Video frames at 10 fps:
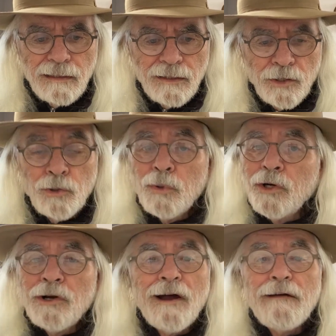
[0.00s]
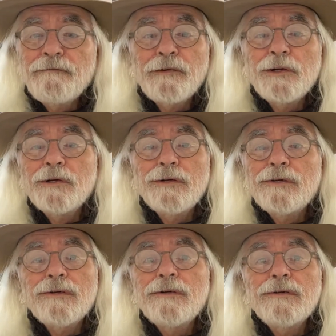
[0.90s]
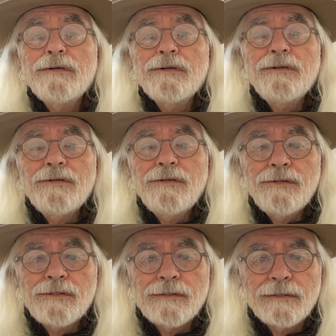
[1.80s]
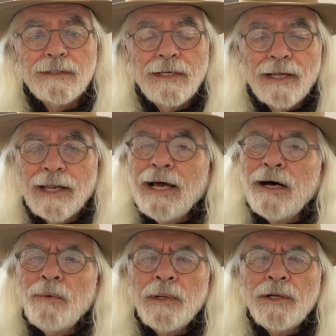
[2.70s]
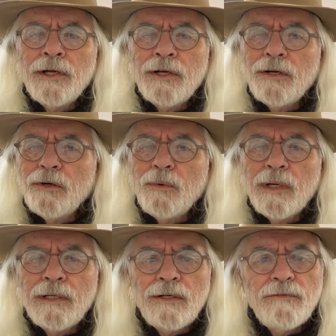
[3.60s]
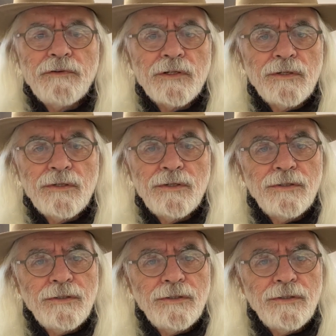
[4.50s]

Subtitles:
You were our first, now we're well versed